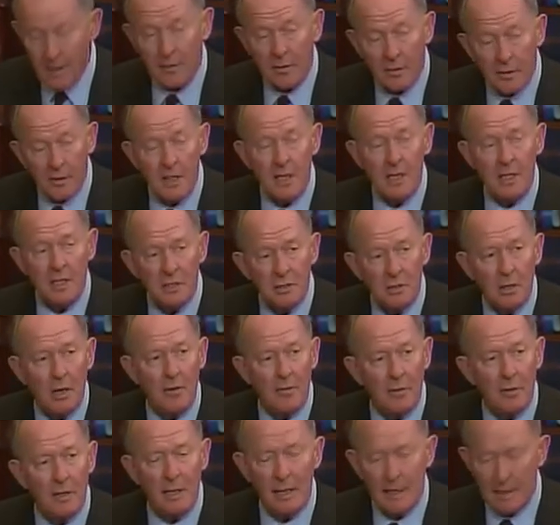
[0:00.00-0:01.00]
These
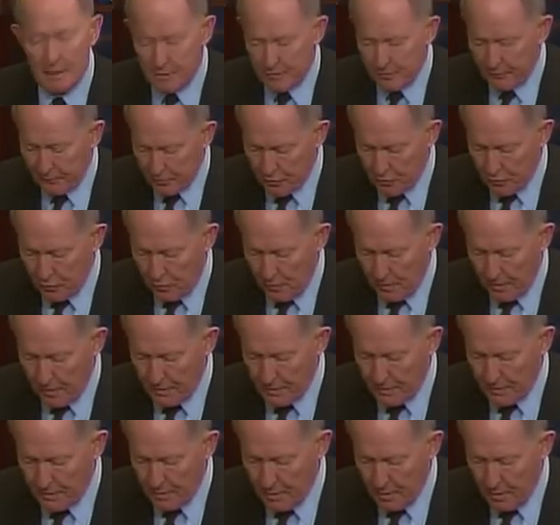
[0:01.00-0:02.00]
are the kinds of
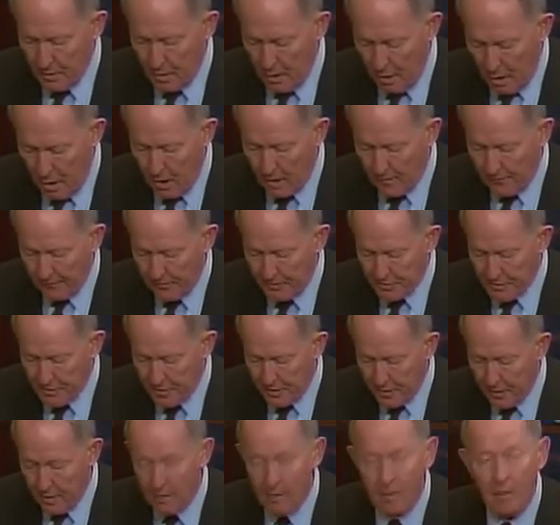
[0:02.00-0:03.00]
stories all of us
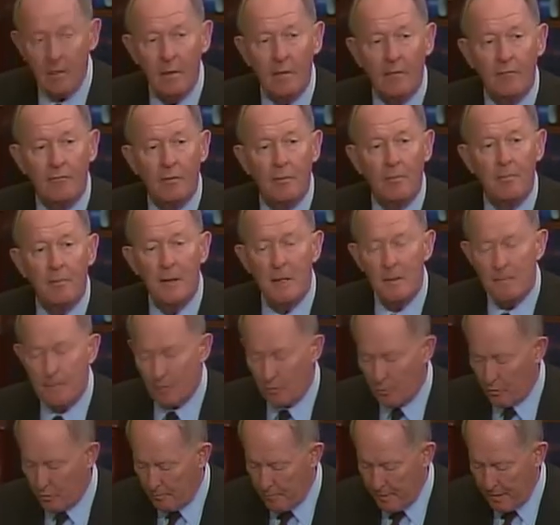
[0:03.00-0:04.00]
hear from
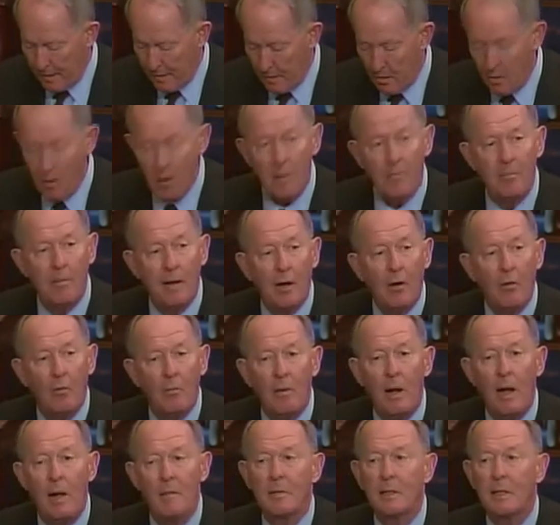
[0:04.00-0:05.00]
people who are being harmed by
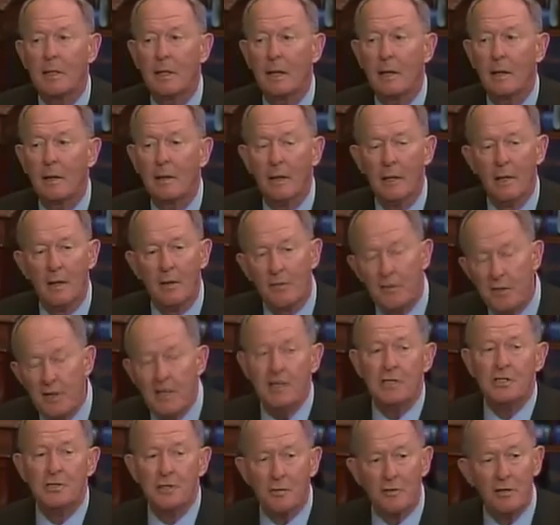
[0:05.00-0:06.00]
Obamacare.
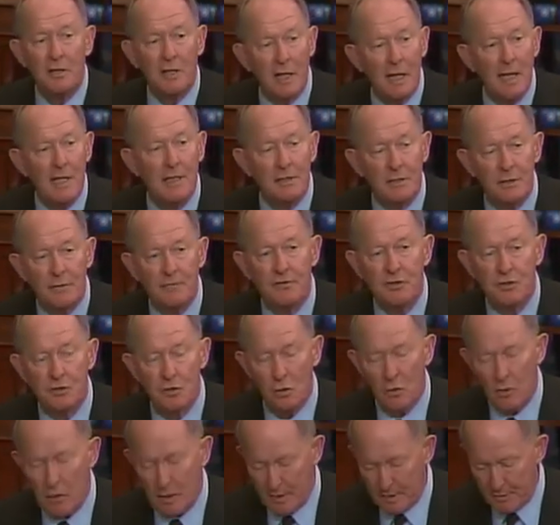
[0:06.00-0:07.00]
These are the kinds of
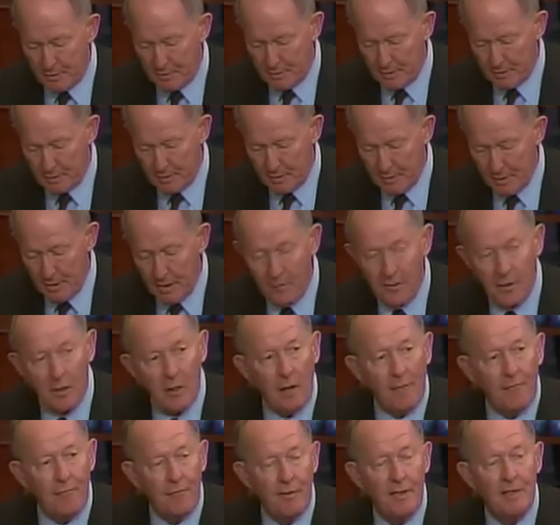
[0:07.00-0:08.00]
stories that
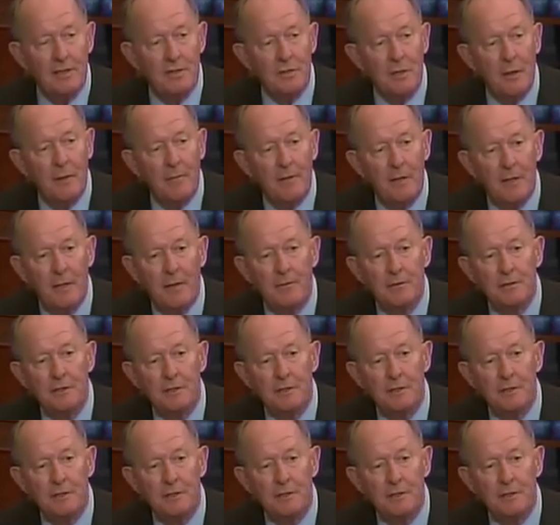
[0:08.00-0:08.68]
our friends on the other